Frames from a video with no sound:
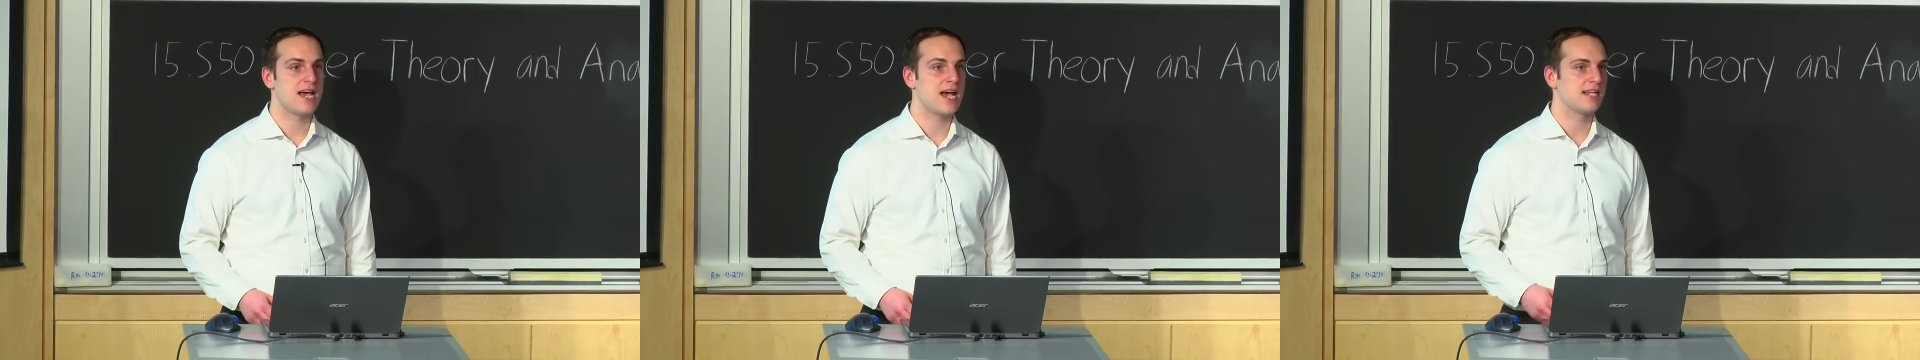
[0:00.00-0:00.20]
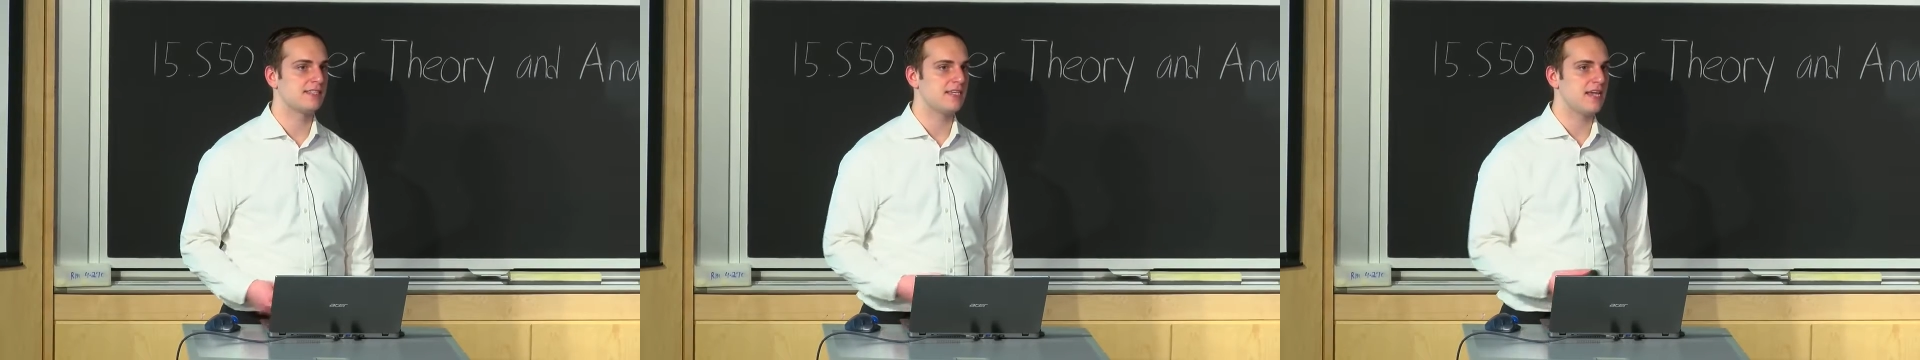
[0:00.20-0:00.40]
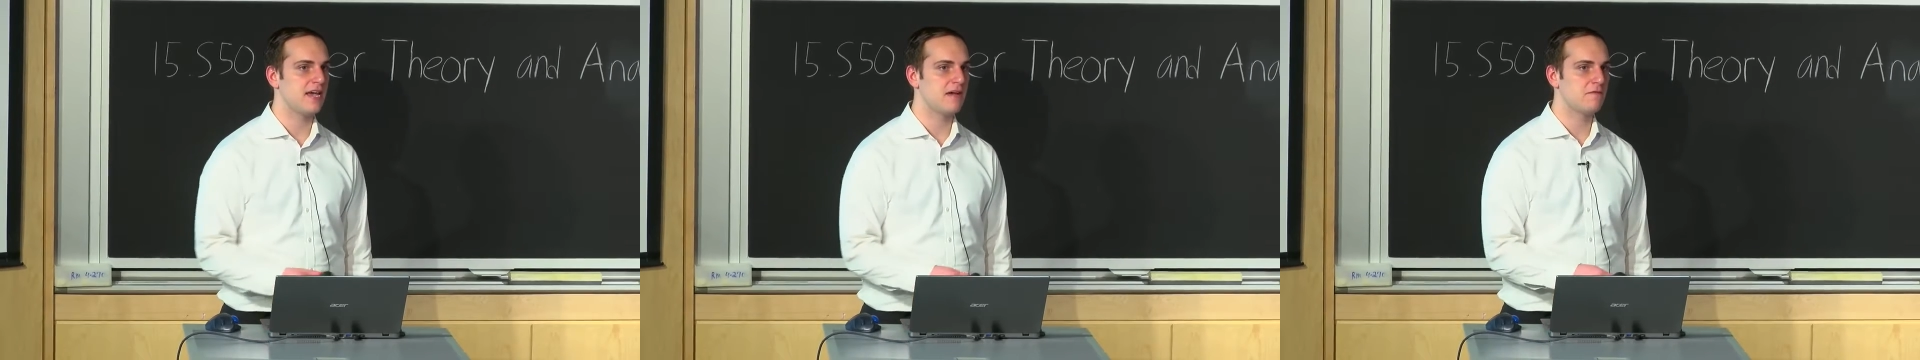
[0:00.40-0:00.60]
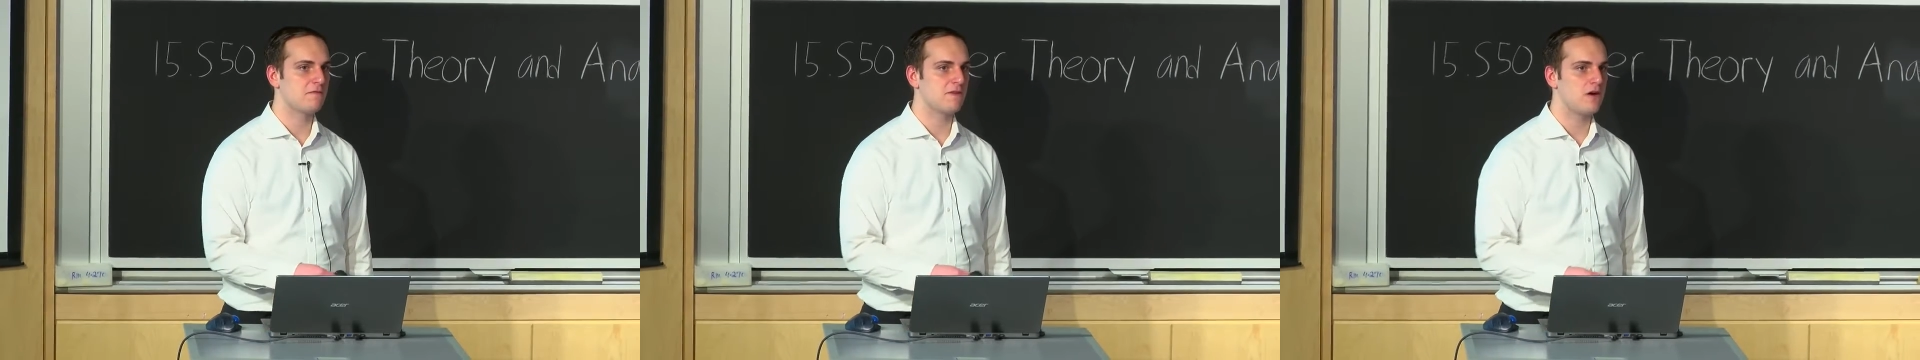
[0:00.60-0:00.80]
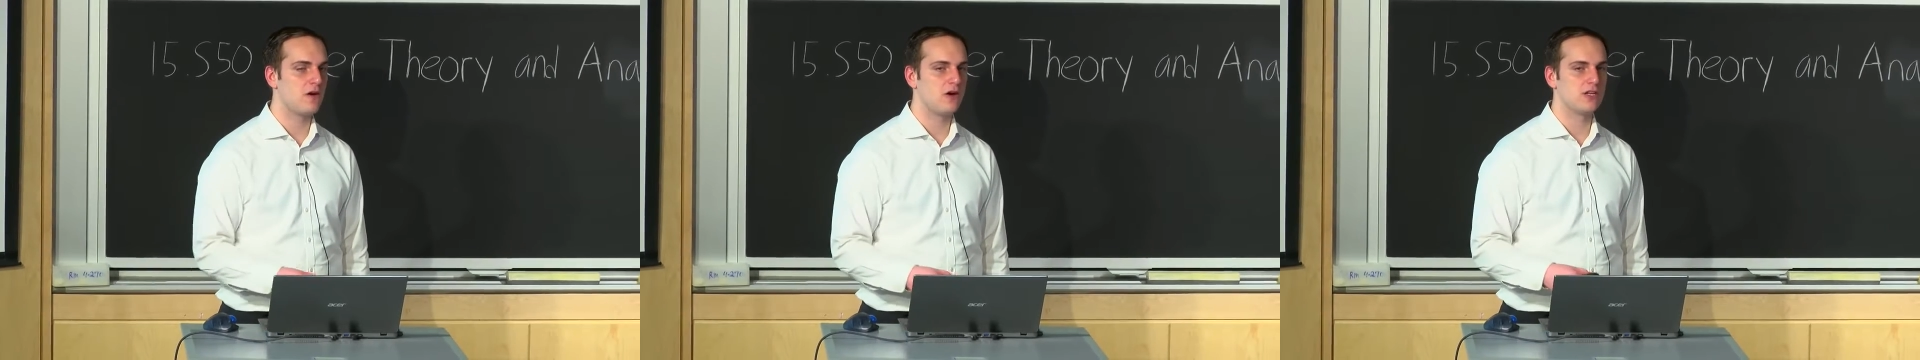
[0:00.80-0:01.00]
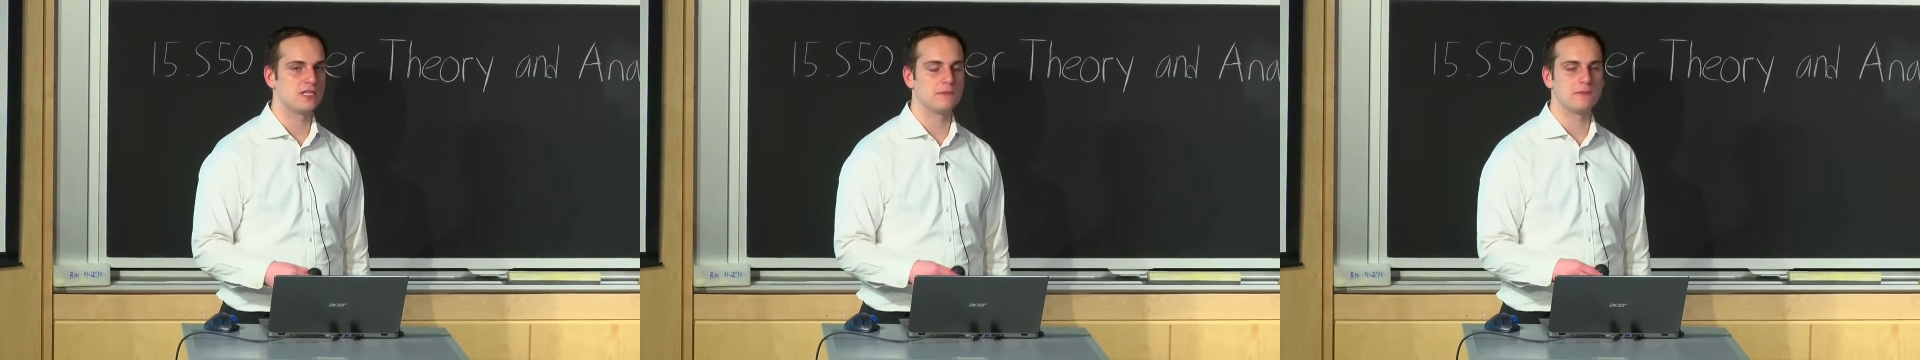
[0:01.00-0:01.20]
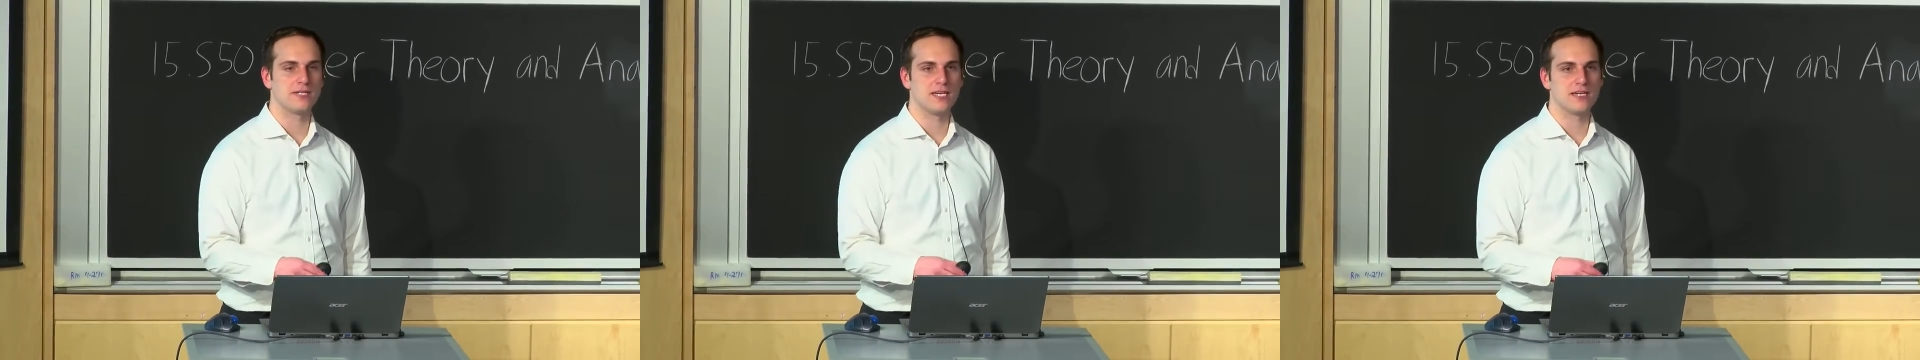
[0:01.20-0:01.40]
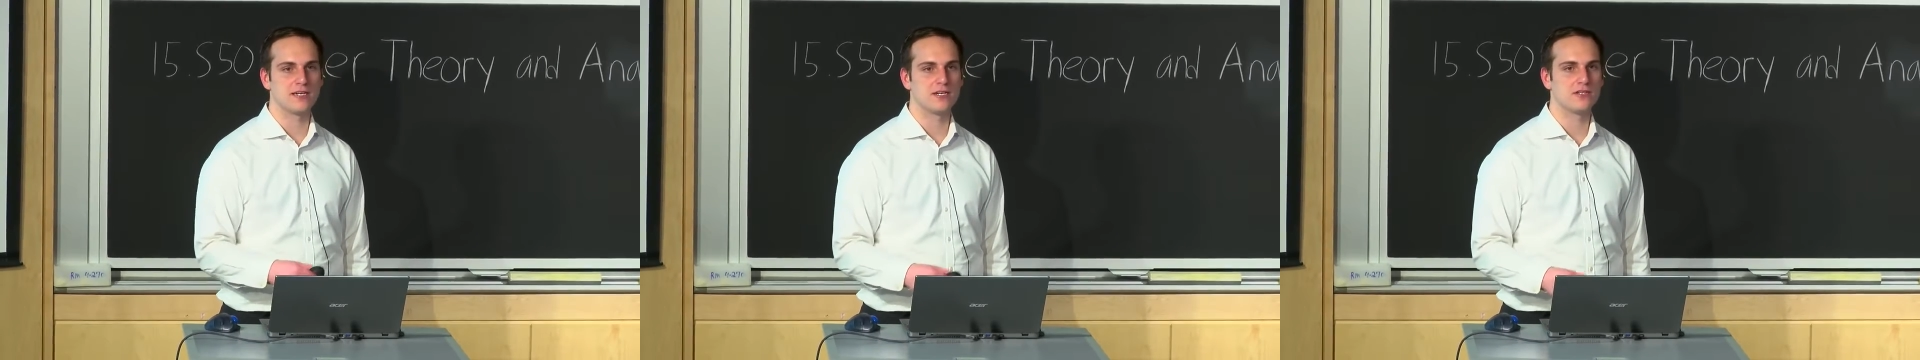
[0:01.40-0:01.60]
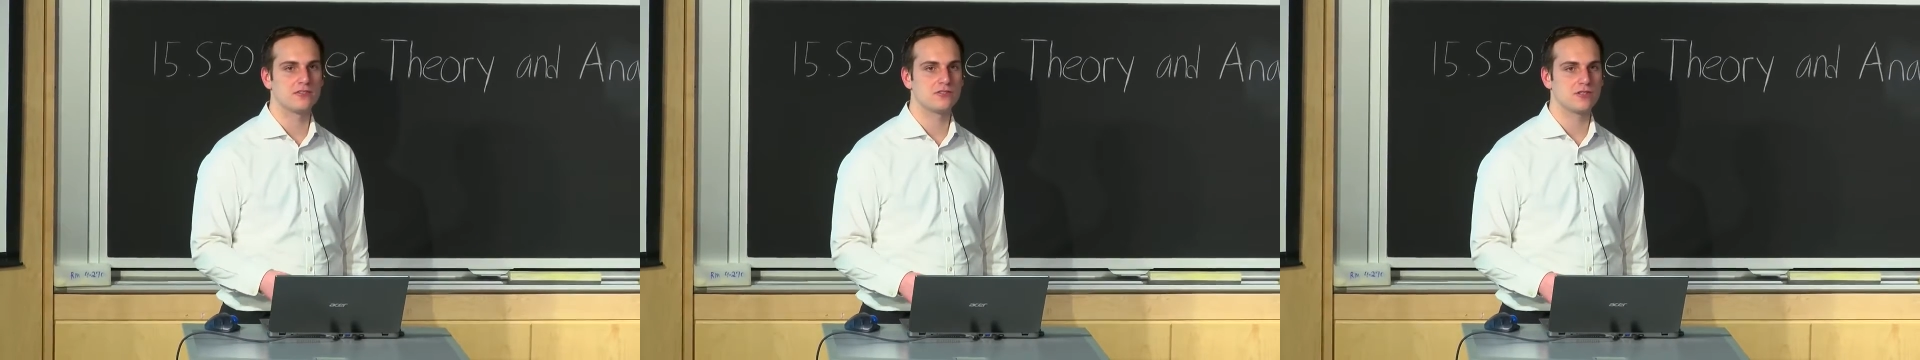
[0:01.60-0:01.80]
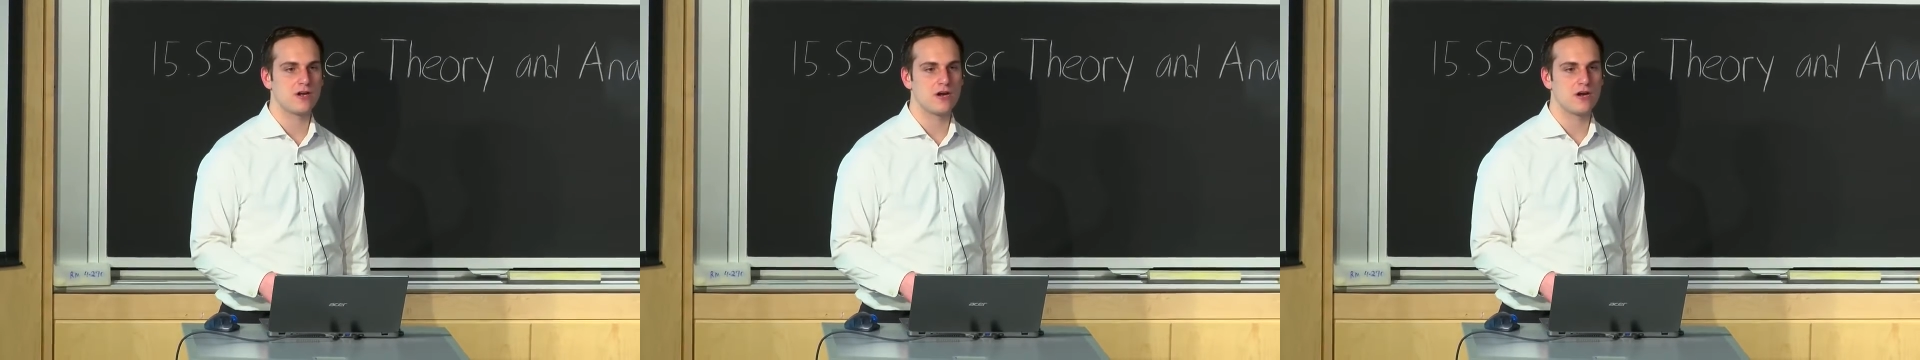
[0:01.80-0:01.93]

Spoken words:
as if all the players